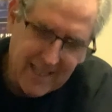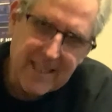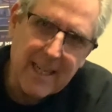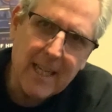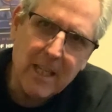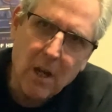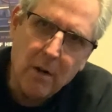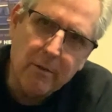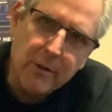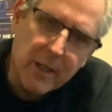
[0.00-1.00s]
Today I
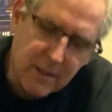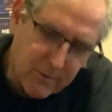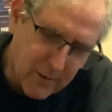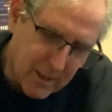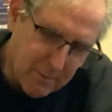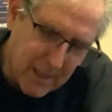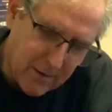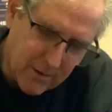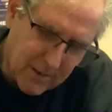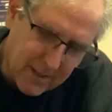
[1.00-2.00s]
overdressed for it, but I
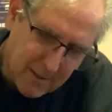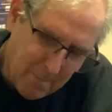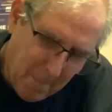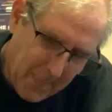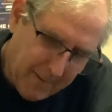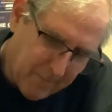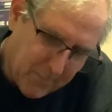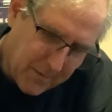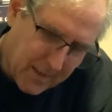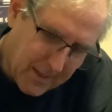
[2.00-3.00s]
was,
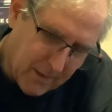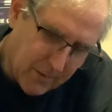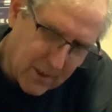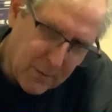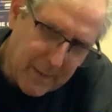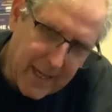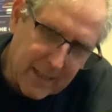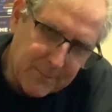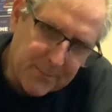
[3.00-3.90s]
it wasn't too bad.